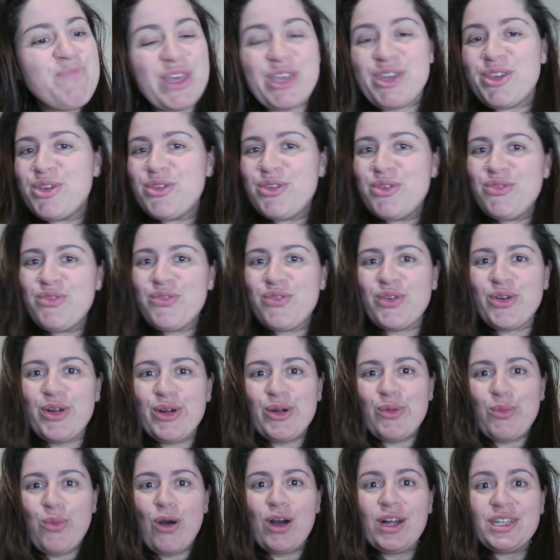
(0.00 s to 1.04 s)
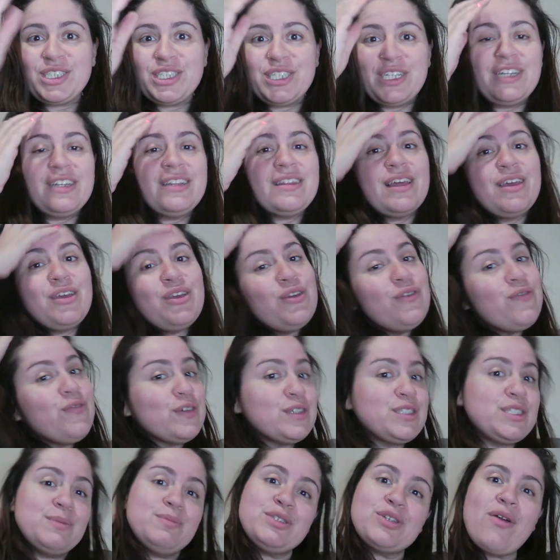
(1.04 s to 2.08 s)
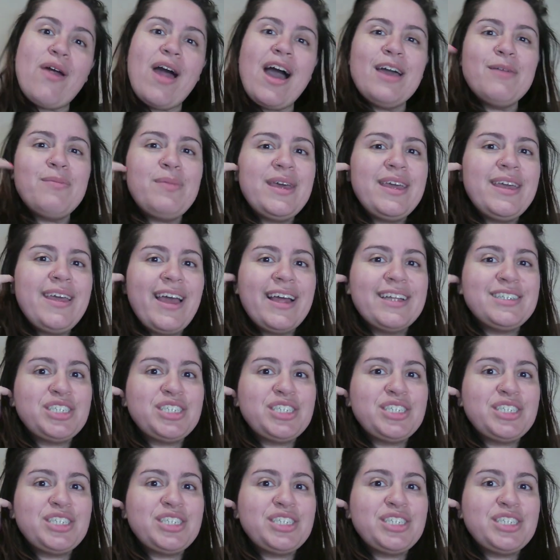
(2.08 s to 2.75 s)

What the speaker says: Thank you for watching. Thank you for subscribing.